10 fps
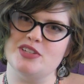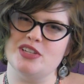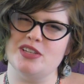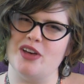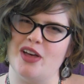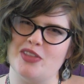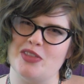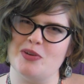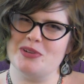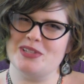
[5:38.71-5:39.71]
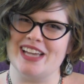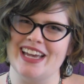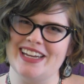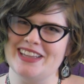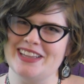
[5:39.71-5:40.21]
She thought that they were
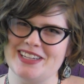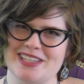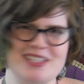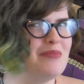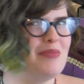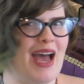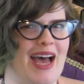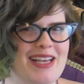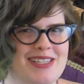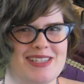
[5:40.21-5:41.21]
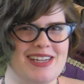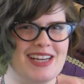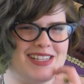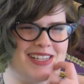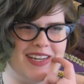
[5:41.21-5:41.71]
set in the distant past, and
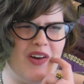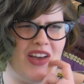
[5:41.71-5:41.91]
I said, no,